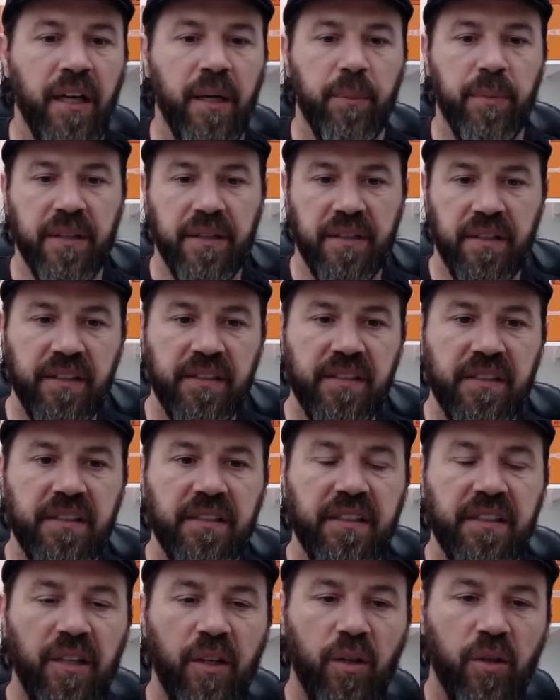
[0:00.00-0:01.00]
But this is
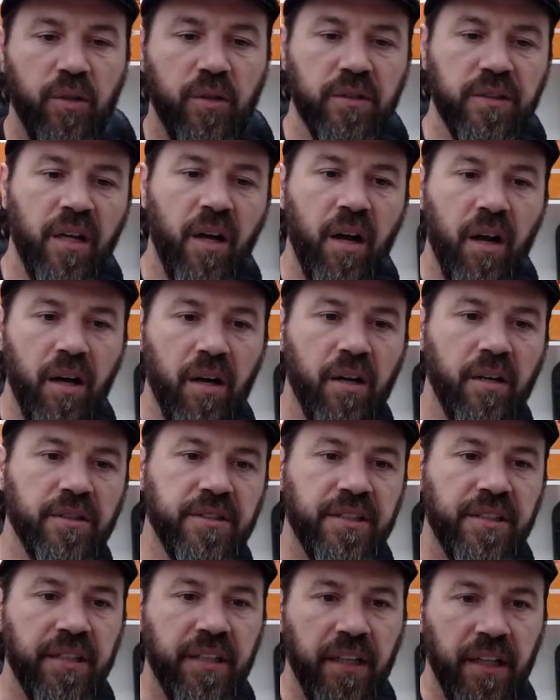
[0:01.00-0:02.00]
the old
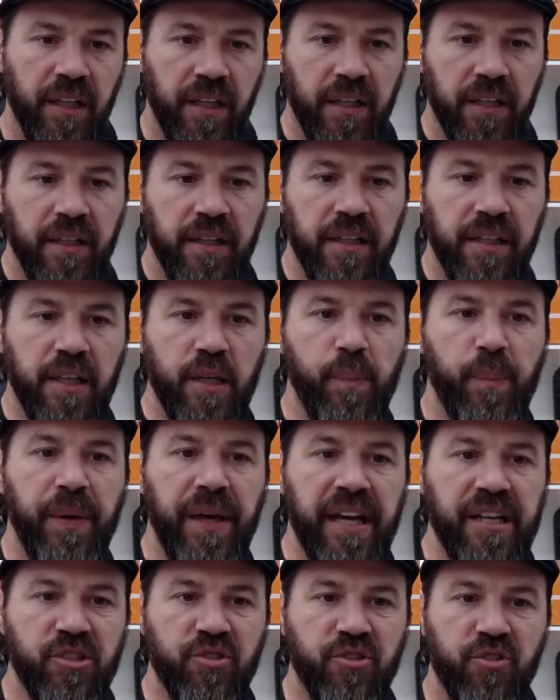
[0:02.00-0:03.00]
Hart
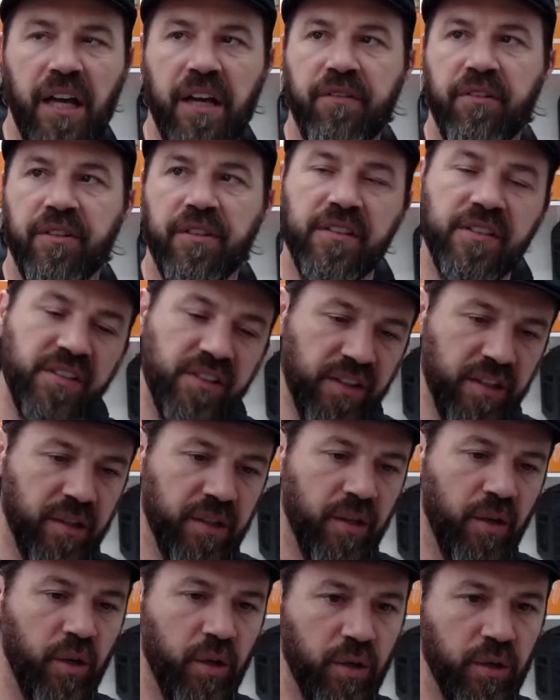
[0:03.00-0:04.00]
impact driver. This is
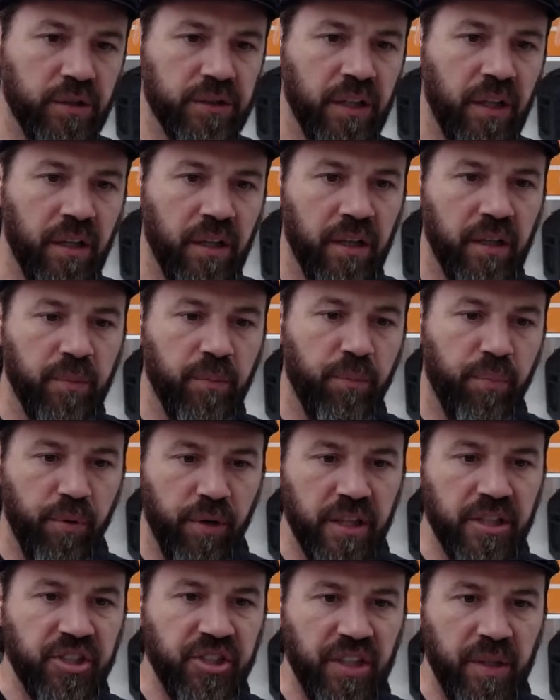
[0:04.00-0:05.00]
their old Hart
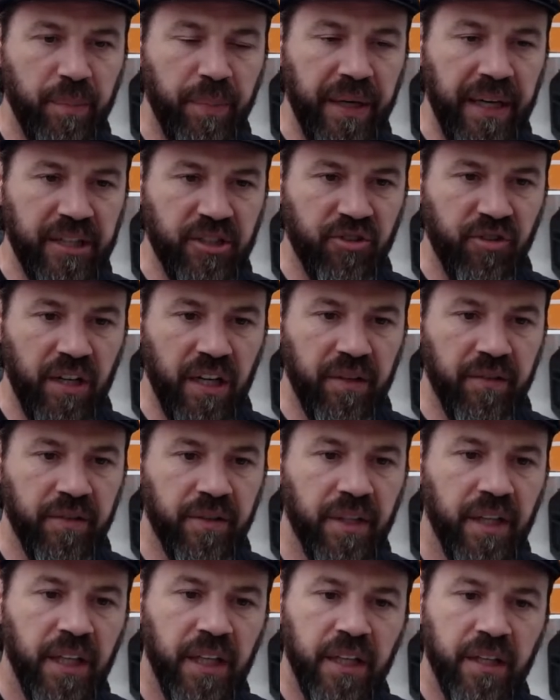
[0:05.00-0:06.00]
brushed impact
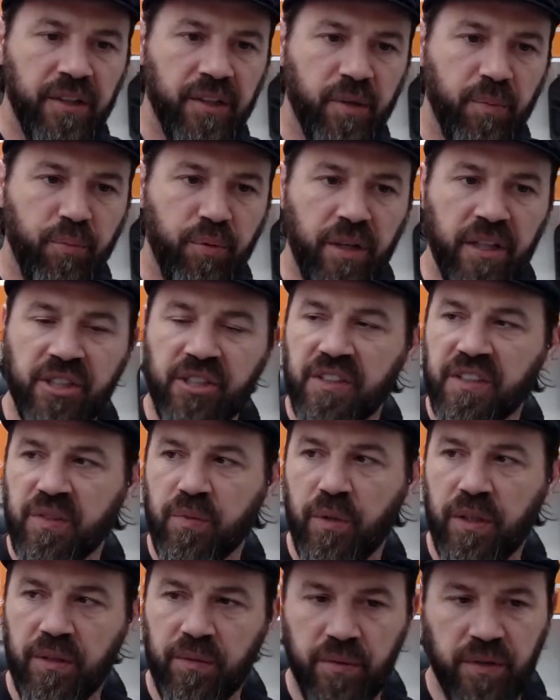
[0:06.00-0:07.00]
driver. Their brushless
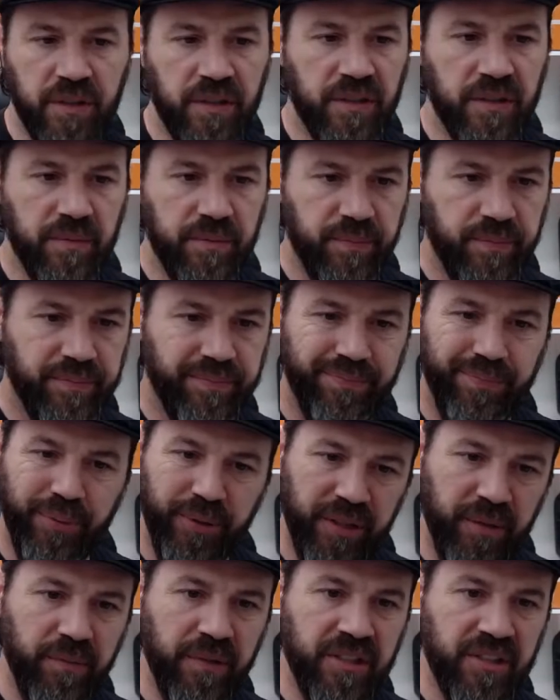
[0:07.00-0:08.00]
one was
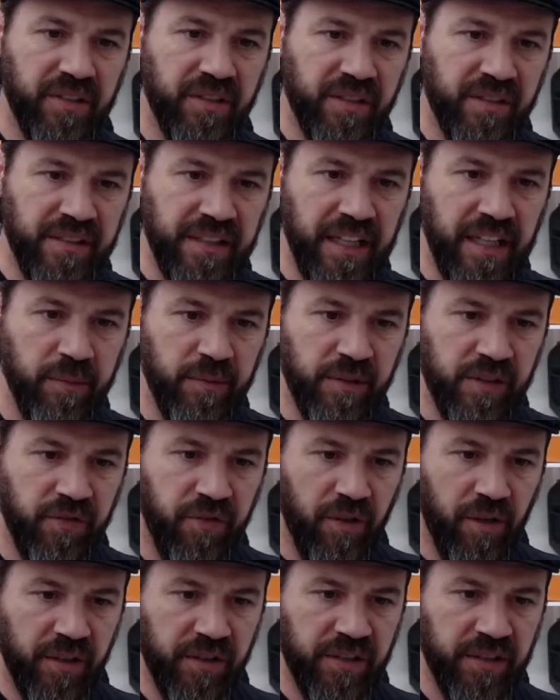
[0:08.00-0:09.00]
pretty much the same as
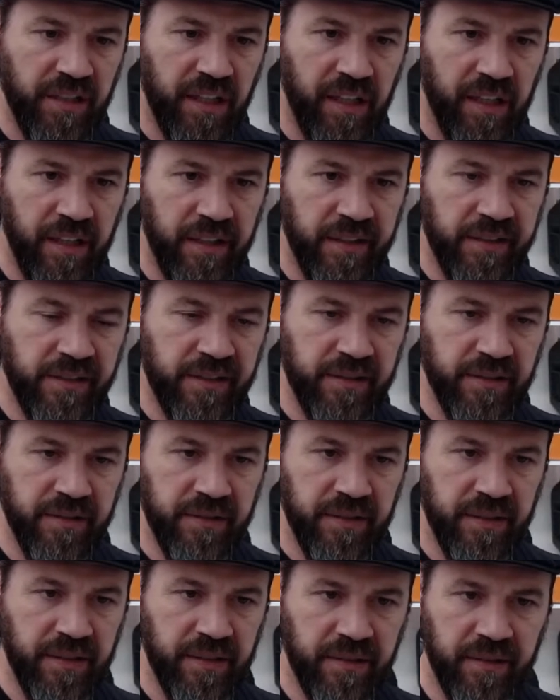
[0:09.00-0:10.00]
far as size and,
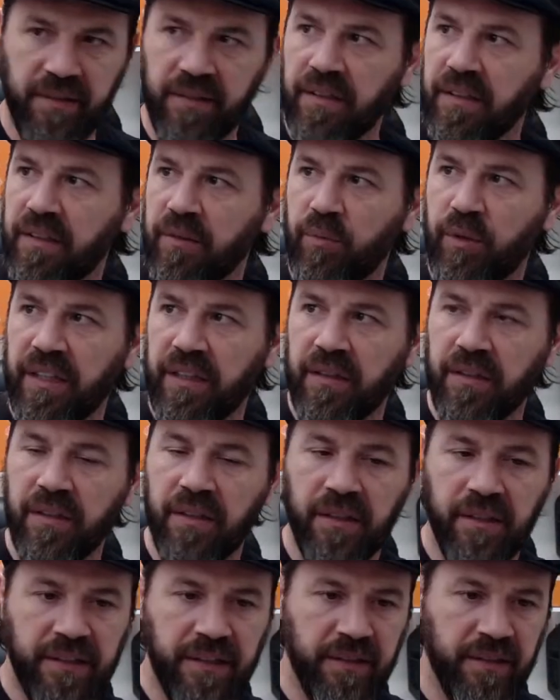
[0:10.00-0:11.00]
and, and the way it
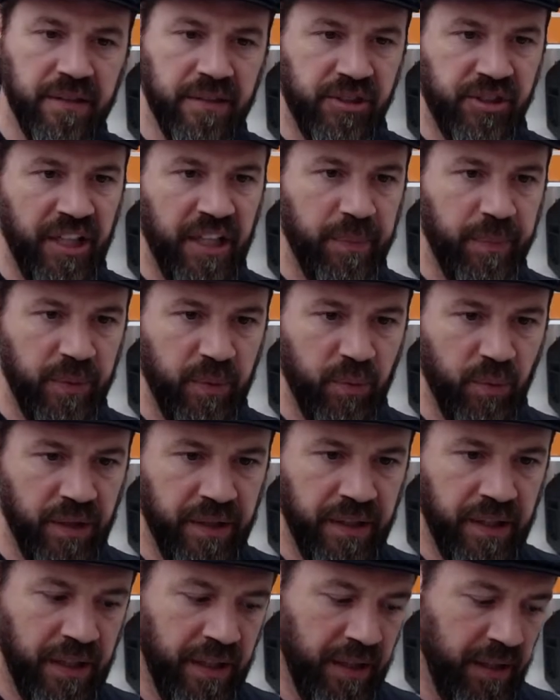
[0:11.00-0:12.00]
looked and the shape and
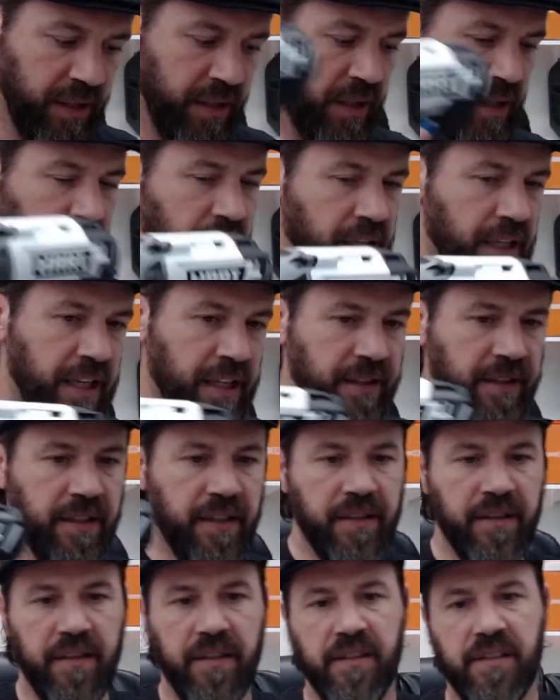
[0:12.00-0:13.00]
whatnot. And
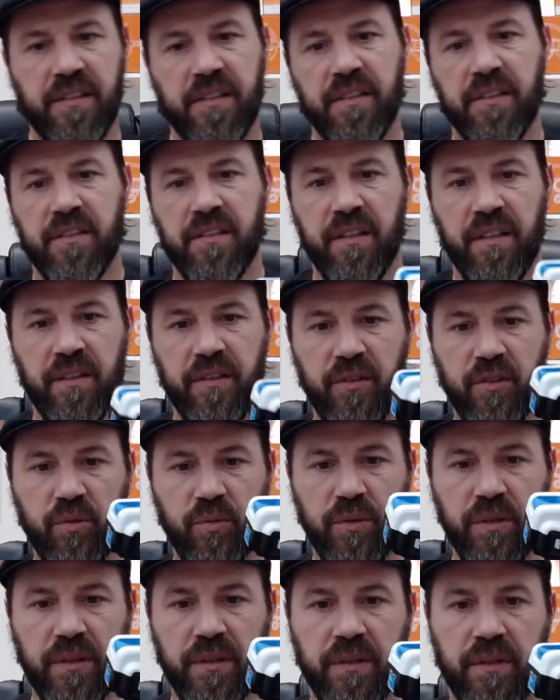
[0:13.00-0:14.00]
then this is their new
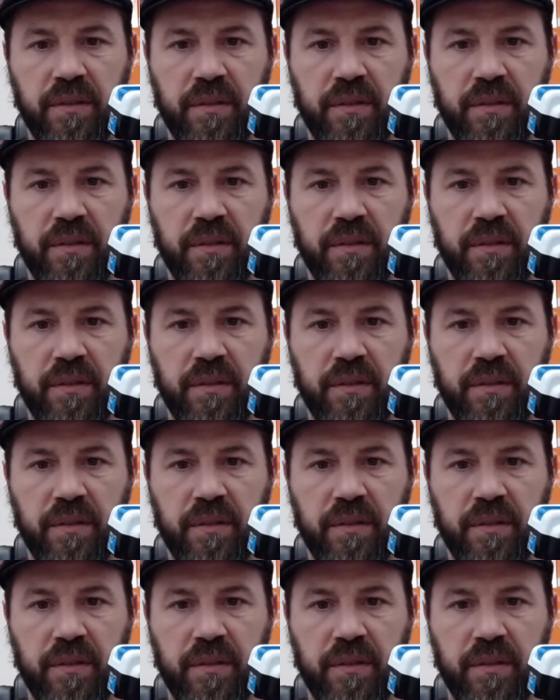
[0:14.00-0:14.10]
one.